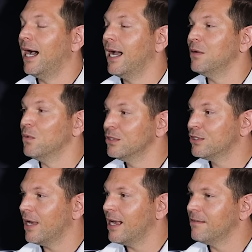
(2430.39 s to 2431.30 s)
I
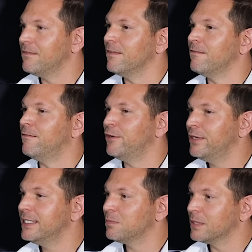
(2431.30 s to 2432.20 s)
also have a
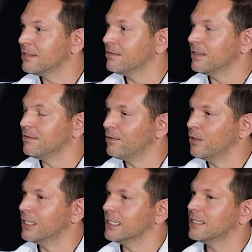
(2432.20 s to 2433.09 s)
very specific
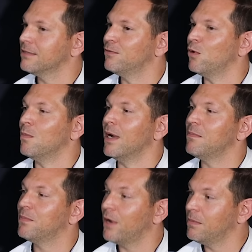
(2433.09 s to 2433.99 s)
focus for my
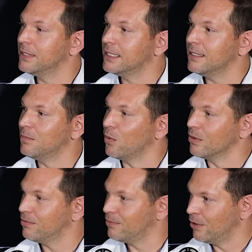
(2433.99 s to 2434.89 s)
property
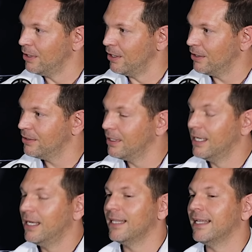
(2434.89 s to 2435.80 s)
portfolio
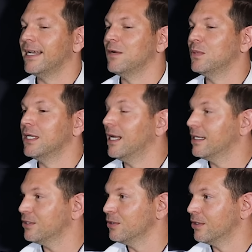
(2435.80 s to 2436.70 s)
that I would
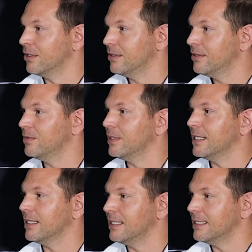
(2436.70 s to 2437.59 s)
like to grow
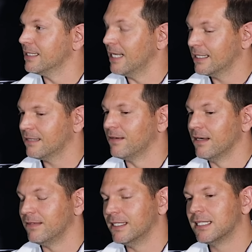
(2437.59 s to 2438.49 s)
within these next
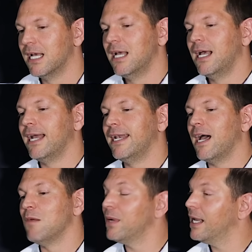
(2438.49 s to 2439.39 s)
5 years. And
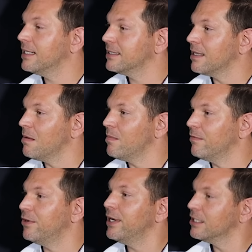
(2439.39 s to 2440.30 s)
I'm planning
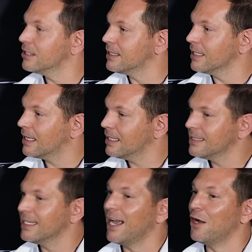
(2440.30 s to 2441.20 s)
some very interesting
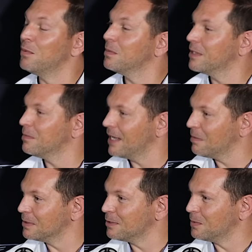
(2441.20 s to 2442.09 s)
things. I hope I'm going to be
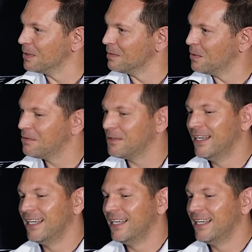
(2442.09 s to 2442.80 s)
able to pull them off.